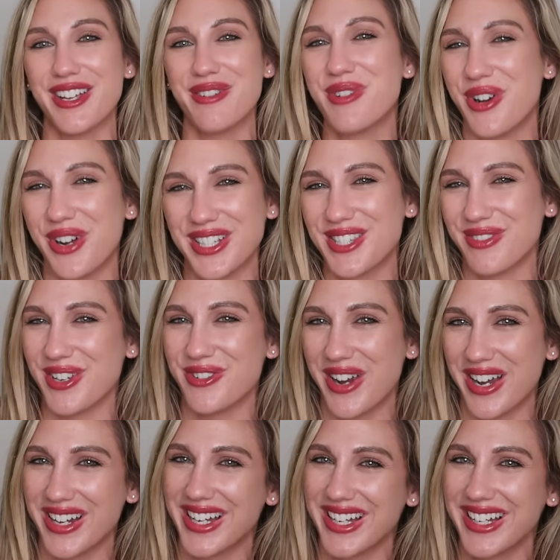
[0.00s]
am going to be
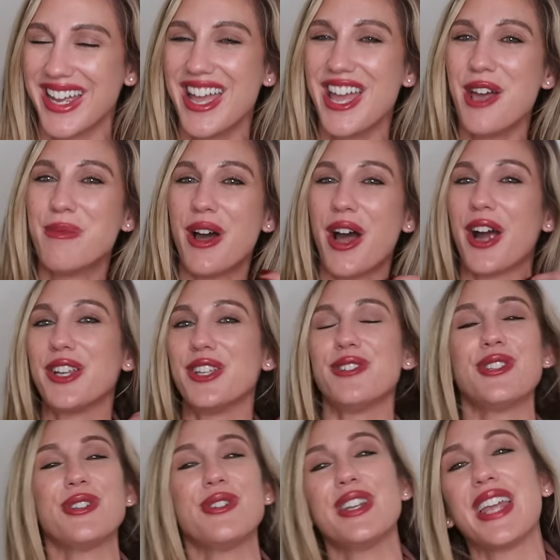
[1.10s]
wearing. But are you
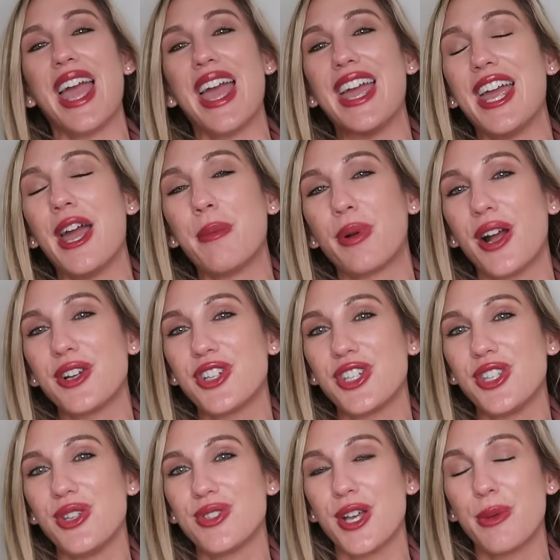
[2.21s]
doing a
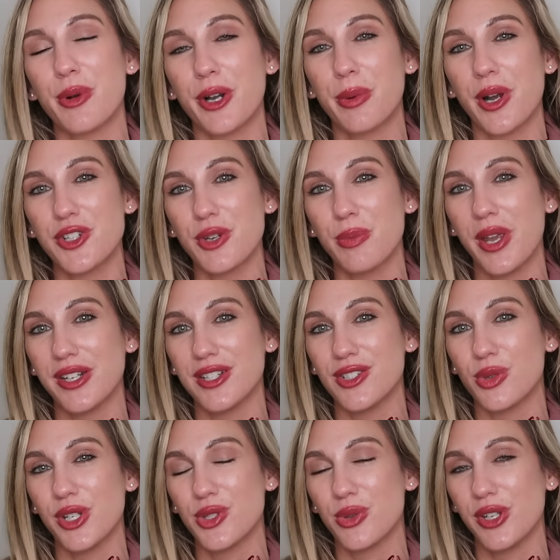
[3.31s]
project use up or a project pan in
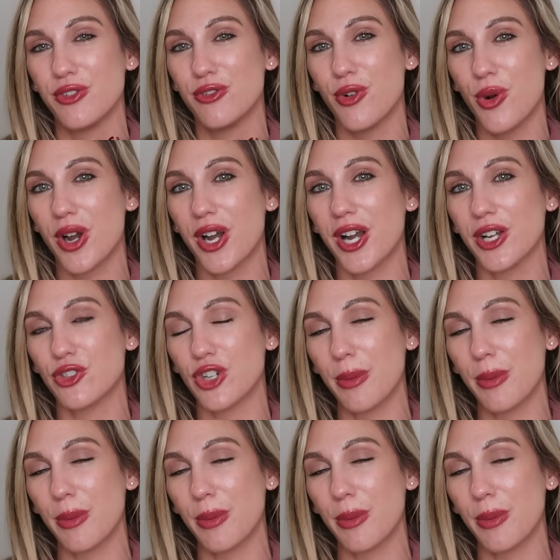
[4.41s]
2024?